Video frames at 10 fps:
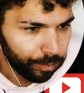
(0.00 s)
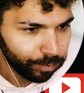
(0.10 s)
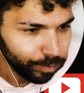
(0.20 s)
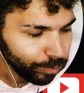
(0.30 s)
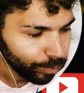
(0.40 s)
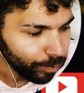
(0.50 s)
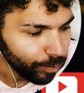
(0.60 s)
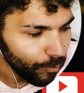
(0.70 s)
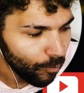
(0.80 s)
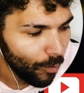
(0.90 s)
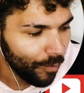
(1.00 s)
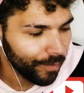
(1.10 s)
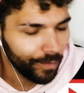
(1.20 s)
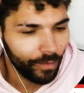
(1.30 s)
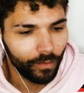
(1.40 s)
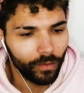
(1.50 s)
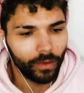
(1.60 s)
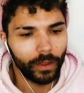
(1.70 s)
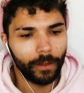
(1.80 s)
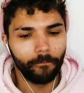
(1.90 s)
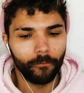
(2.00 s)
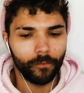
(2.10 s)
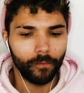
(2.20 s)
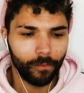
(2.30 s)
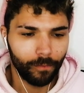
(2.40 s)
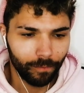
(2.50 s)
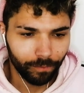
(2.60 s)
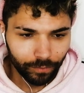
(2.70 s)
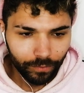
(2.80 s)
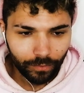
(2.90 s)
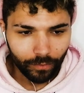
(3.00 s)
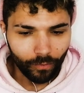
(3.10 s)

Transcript: Or my people. Or even yours.